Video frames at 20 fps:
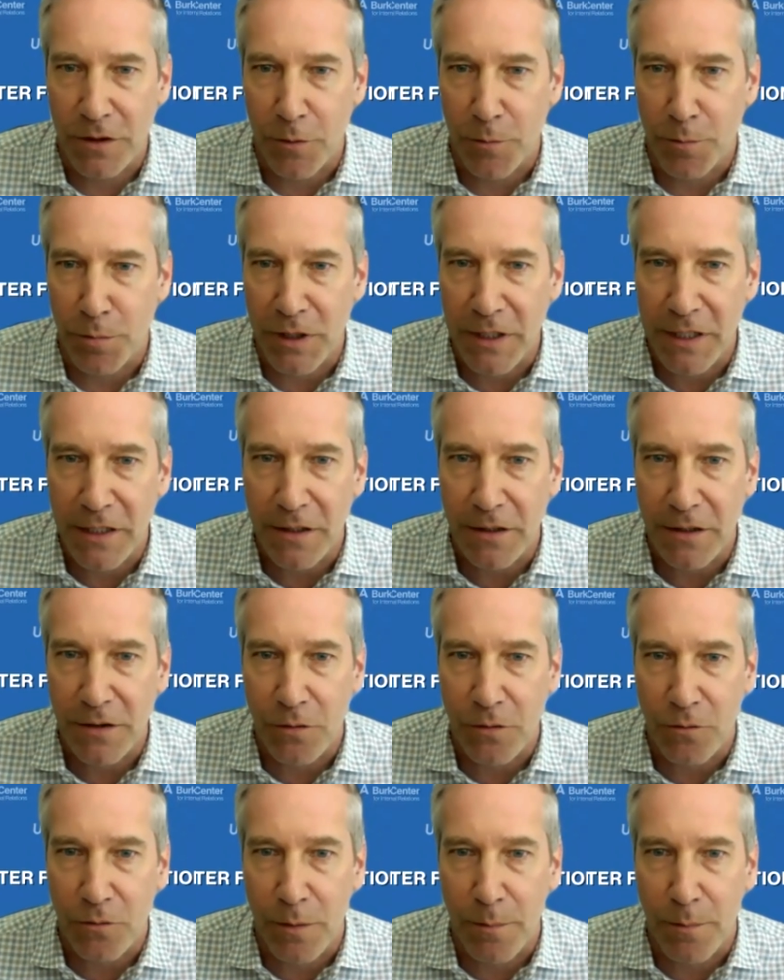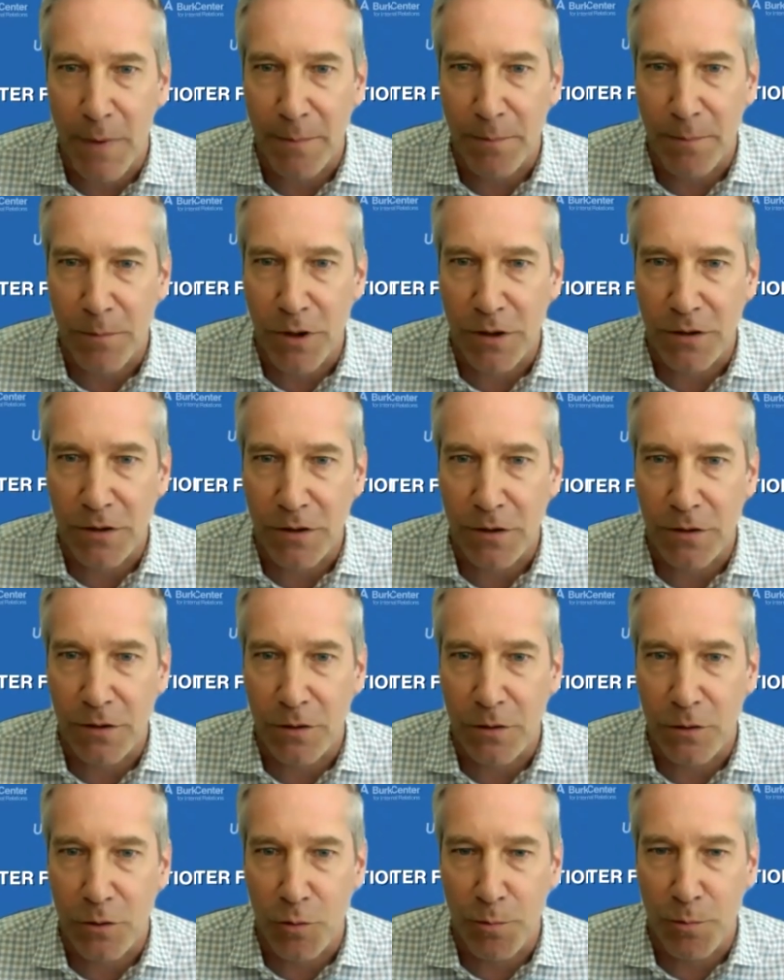So please remember
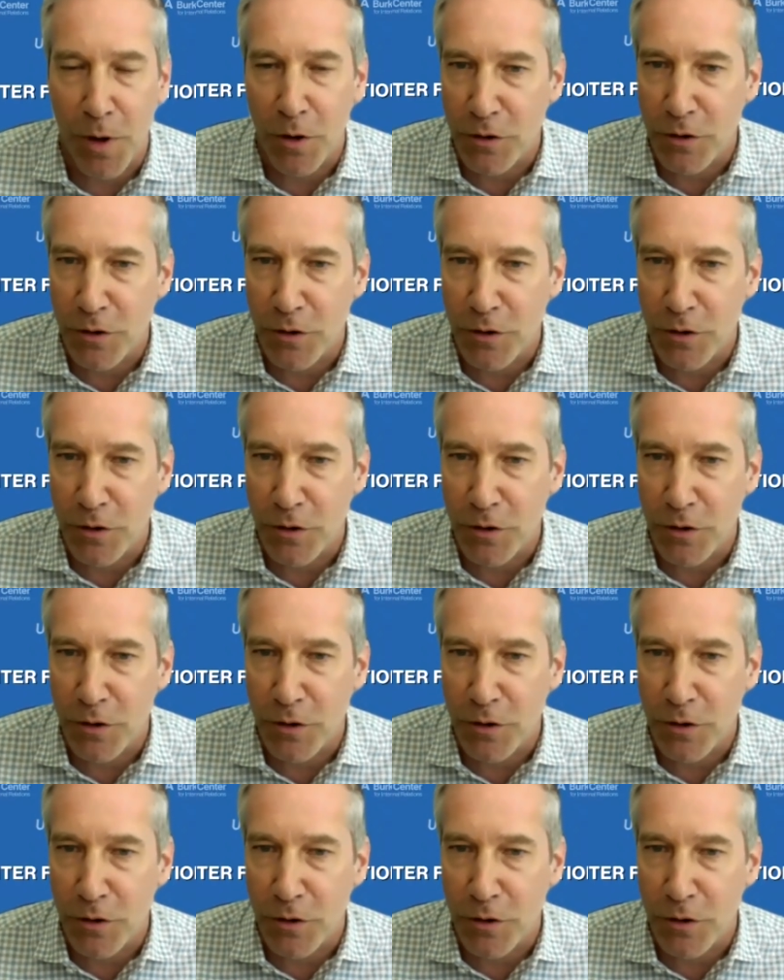to